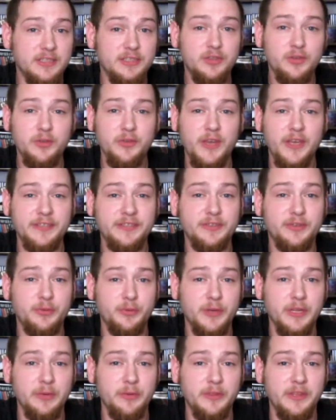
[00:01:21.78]
in
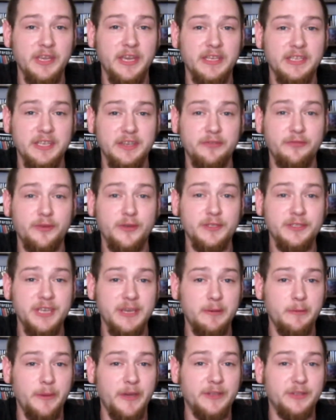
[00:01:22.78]
2003, when the idea first
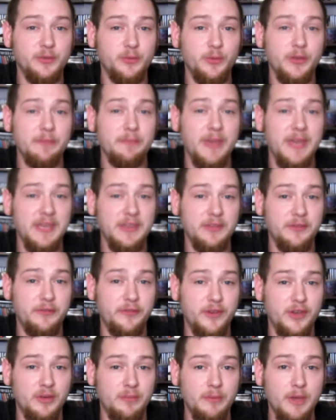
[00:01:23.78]
came about to remake the
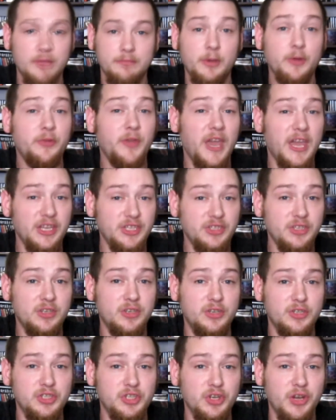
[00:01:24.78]
film, both Ashton
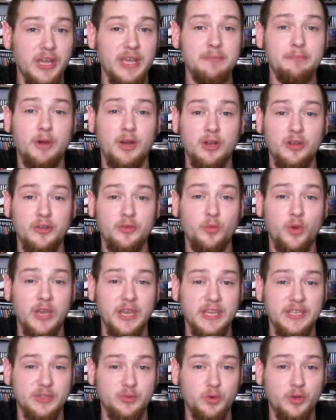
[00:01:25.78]
Kutcher and Marlon
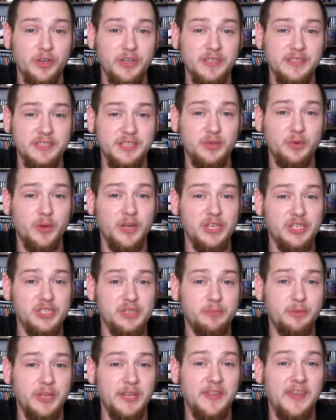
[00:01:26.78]
Wayans were a
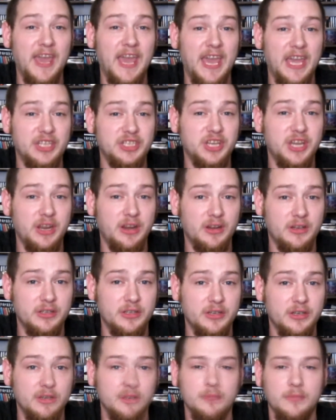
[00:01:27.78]
consideration to play the Ash
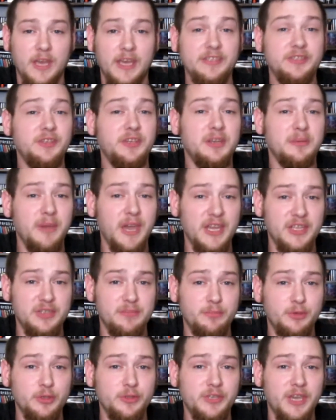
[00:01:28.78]
character. As you can
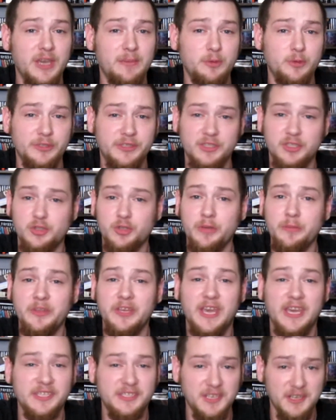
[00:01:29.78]
imagine, Bruce Campbell was
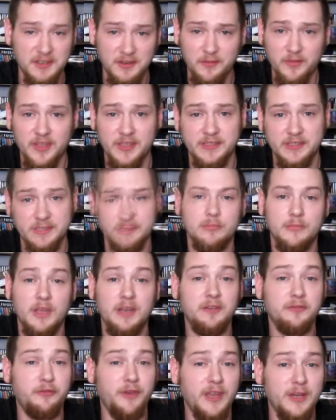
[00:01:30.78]
extremely hesitant of this,
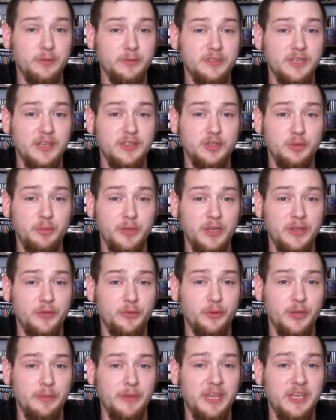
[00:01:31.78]
and in fact was not too big on
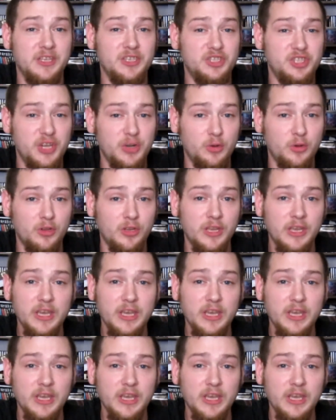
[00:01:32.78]
the remake in general